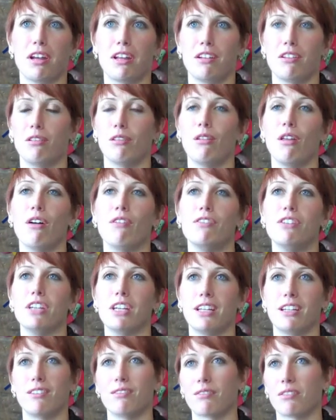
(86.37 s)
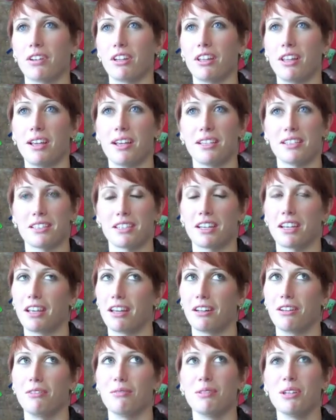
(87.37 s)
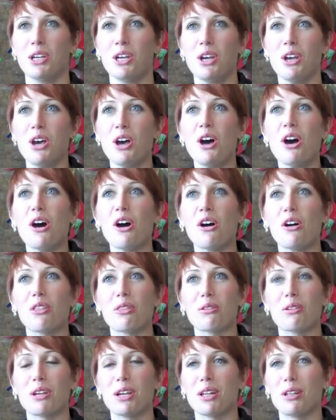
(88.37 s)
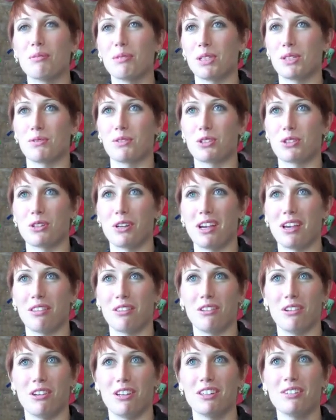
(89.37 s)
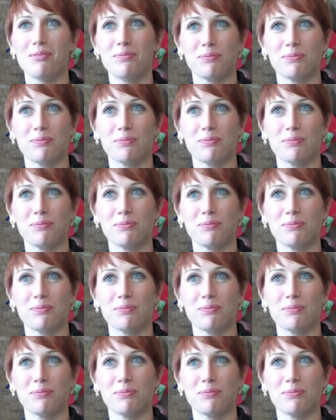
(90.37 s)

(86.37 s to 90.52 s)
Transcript: and loved it, and realized I had all 3 elements for triathlon.